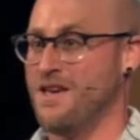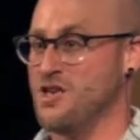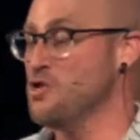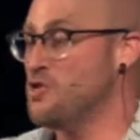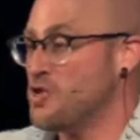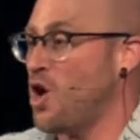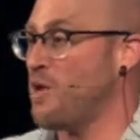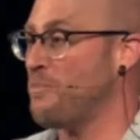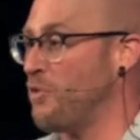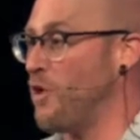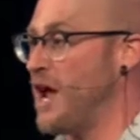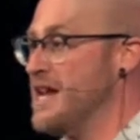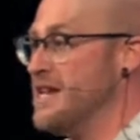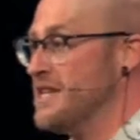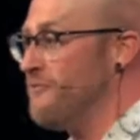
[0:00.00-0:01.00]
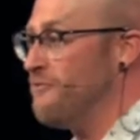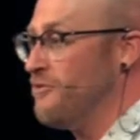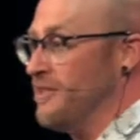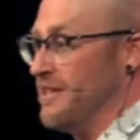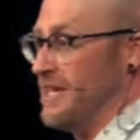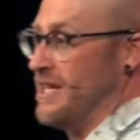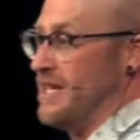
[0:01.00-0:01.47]
You start praying
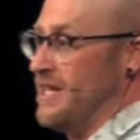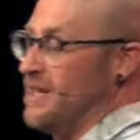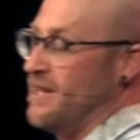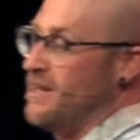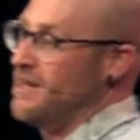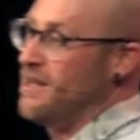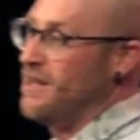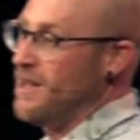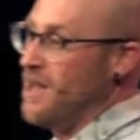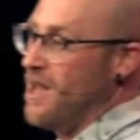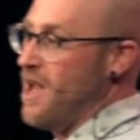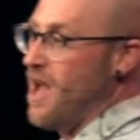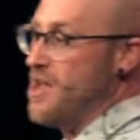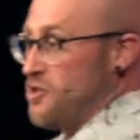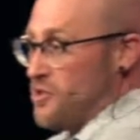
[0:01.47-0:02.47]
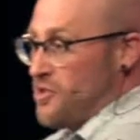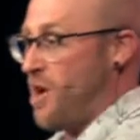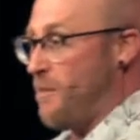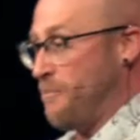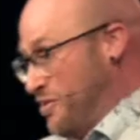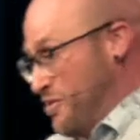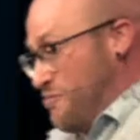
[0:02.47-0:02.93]
differently. And you
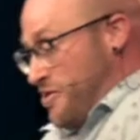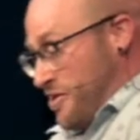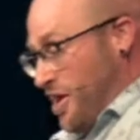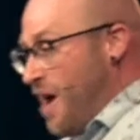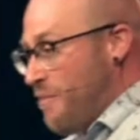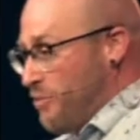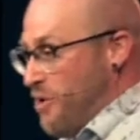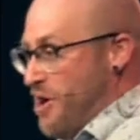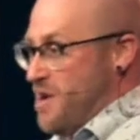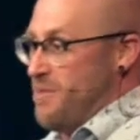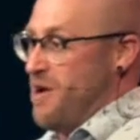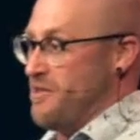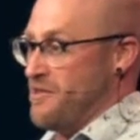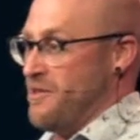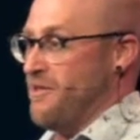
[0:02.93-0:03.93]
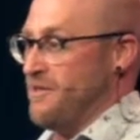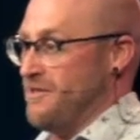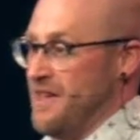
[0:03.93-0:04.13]
start you stop praying about certain